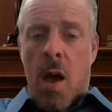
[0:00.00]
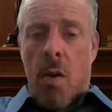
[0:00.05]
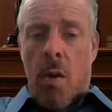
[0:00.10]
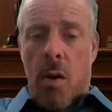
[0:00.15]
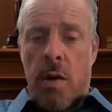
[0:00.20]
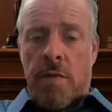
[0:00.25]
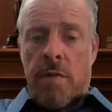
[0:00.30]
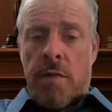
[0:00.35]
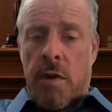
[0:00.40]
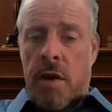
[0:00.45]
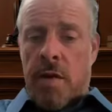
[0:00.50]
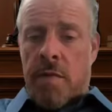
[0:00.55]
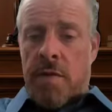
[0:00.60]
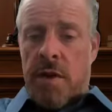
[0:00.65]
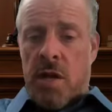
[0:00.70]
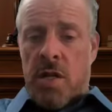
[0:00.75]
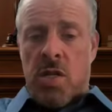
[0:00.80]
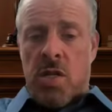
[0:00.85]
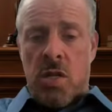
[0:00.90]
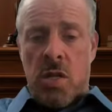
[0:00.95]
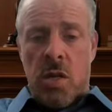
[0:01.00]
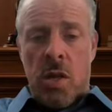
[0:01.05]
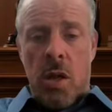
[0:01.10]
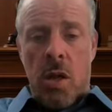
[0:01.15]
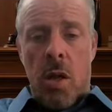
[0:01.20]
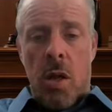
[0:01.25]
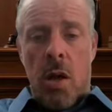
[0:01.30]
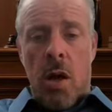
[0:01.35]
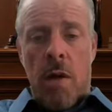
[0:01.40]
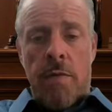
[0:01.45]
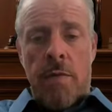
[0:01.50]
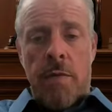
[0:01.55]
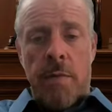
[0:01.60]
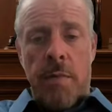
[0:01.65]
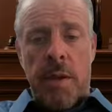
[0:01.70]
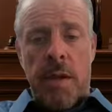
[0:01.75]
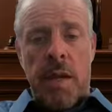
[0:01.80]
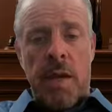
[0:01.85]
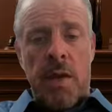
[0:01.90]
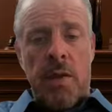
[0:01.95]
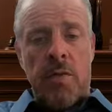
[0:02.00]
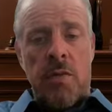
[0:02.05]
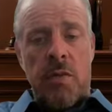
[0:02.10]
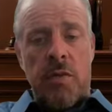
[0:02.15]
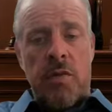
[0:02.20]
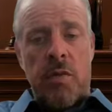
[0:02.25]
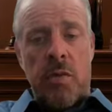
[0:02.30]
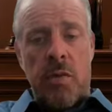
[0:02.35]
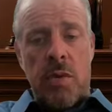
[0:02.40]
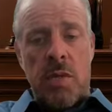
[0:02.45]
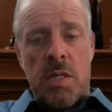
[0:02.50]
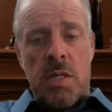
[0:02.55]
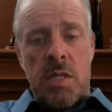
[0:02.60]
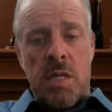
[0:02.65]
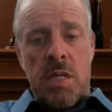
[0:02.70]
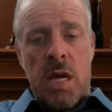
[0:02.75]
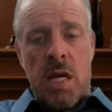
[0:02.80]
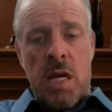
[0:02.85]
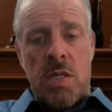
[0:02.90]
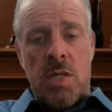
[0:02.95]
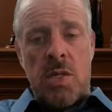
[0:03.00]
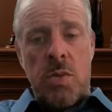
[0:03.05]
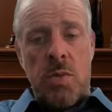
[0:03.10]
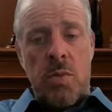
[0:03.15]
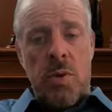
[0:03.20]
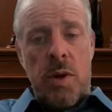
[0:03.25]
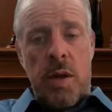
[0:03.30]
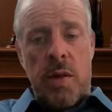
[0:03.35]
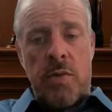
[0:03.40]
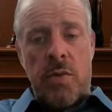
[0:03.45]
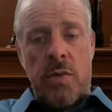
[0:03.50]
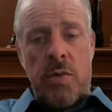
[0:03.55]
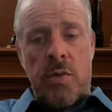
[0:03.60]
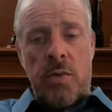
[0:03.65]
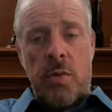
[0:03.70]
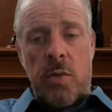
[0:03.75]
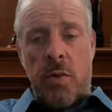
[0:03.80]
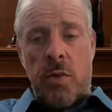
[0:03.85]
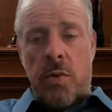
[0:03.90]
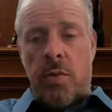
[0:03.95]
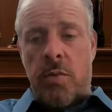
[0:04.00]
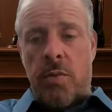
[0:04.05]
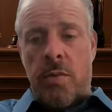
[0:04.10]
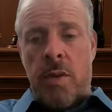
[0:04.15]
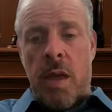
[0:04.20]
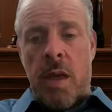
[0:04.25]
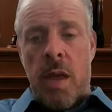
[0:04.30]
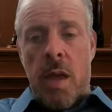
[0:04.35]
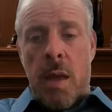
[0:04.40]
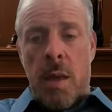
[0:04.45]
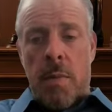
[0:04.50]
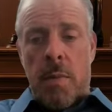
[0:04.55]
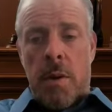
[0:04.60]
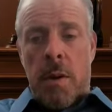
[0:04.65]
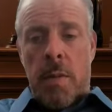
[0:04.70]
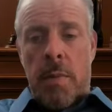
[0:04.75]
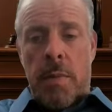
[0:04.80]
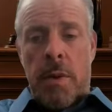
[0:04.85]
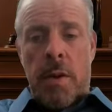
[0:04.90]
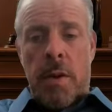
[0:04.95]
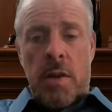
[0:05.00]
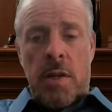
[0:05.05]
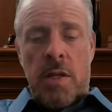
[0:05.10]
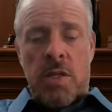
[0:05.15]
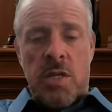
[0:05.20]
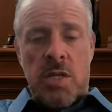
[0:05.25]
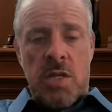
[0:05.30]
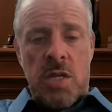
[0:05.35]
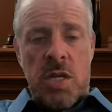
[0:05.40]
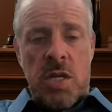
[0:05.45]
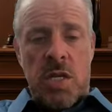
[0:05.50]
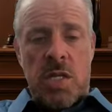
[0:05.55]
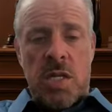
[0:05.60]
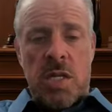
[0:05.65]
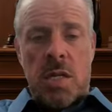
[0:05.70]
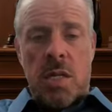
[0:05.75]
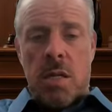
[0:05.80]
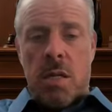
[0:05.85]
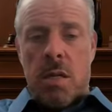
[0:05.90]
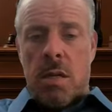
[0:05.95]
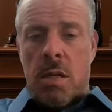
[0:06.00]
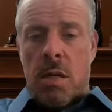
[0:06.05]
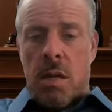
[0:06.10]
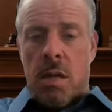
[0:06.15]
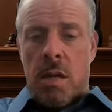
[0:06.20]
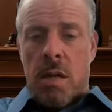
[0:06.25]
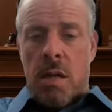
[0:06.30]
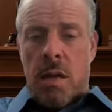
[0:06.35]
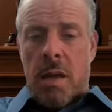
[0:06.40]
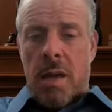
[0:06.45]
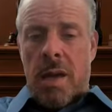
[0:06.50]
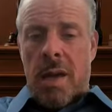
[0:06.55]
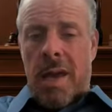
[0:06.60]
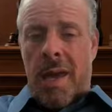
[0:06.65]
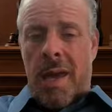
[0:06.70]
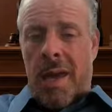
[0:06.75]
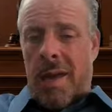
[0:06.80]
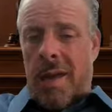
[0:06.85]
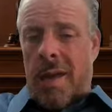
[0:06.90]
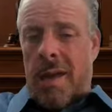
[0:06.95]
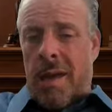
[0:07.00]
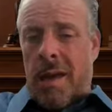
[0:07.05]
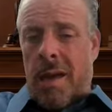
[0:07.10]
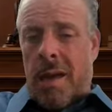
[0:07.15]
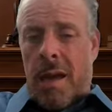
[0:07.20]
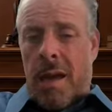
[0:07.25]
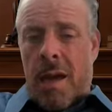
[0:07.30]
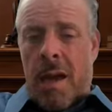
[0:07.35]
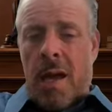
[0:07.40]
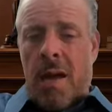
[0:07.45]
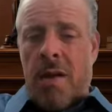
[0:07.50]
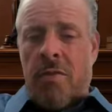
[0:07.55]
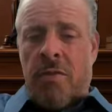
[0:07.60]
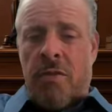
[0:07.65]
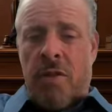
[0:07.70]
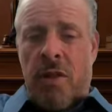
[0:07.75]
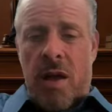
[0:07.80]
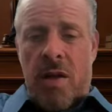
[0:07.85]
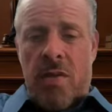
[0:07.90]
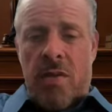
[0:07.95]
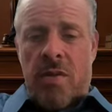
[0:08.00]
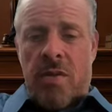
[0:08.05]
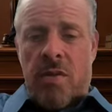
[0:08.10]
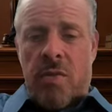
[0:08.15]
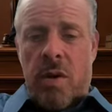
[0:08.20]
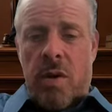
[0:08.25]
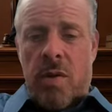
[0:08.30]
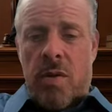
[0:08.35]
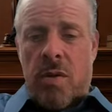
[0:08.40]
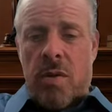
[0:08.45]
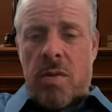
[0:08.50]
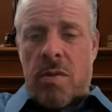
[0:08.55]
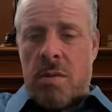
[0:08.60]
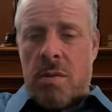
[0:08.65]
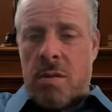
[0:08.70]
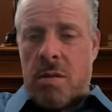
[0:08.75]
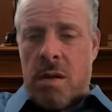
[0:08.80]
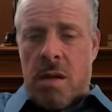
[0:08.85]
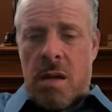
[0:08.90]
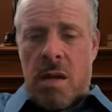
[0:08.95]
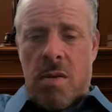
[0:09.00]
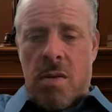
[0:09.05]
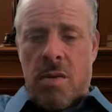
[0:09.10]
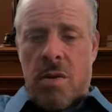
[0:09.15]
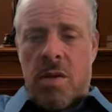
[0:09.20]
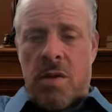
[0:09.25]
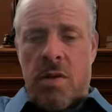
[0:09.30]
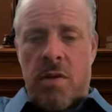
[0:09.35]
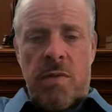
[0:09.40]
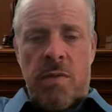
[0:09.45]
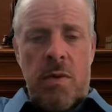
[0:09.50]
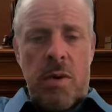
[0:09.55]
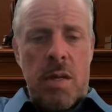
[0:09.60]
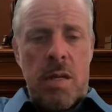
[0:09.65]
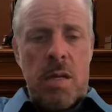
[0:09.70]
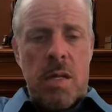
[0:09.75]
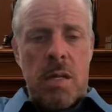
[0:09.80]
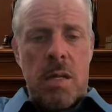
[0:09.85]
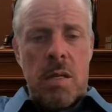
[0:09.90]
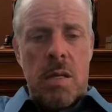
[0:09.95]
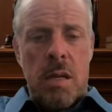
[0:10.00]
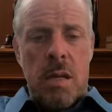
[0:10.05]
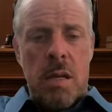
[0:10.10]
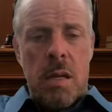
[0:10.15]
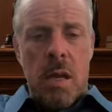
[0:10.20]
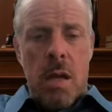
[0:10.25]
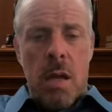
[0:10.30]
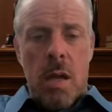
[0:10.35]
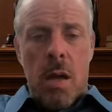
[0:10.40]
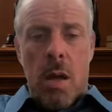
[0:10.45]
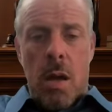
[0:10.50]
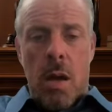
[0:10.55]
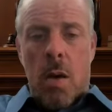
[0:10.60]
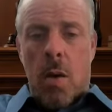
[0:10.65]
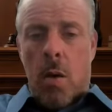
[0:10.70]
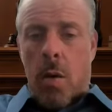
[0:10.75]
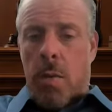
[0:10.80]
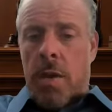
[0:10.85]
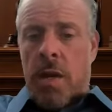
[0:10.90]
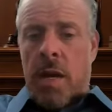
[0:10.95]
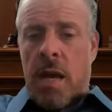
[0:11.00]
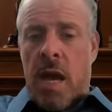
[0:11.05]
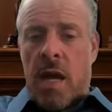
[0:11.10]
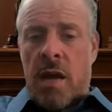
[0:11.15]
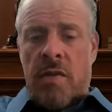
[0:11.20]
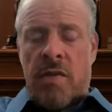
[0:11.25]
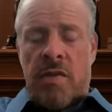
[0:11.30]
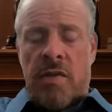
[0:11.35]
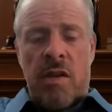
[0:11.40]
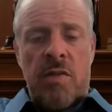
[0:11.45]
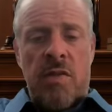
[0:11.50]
however, aviation law often begins when someone decides to break those rules by merely suggesting, hey, I could fly in this weather. I don't need to avoid it. Or a mechanic